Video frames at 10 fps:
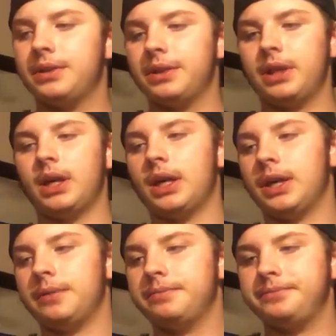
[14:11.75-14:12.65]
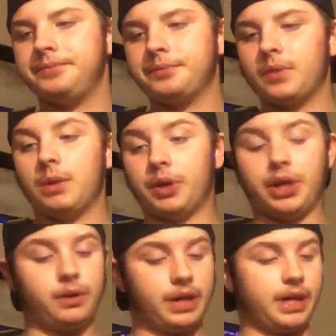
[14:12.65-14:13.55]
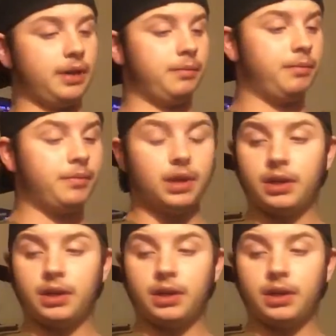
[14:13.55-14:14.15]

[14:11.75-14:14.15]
I'm going to go ahead and